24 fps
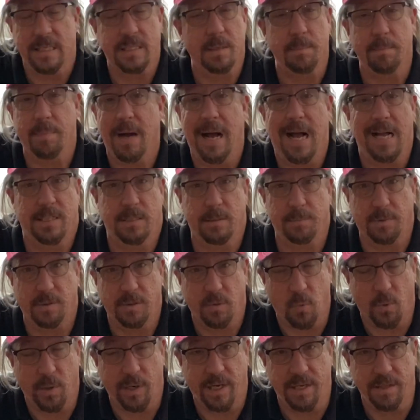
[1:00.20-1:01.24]
impossible
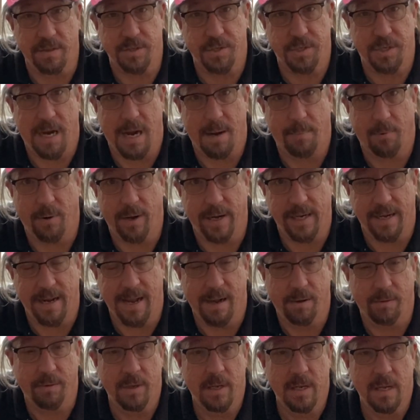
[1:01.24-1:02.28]
to work in the shop right
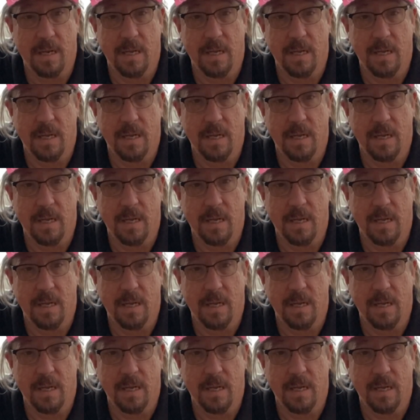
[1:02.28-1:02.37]
now.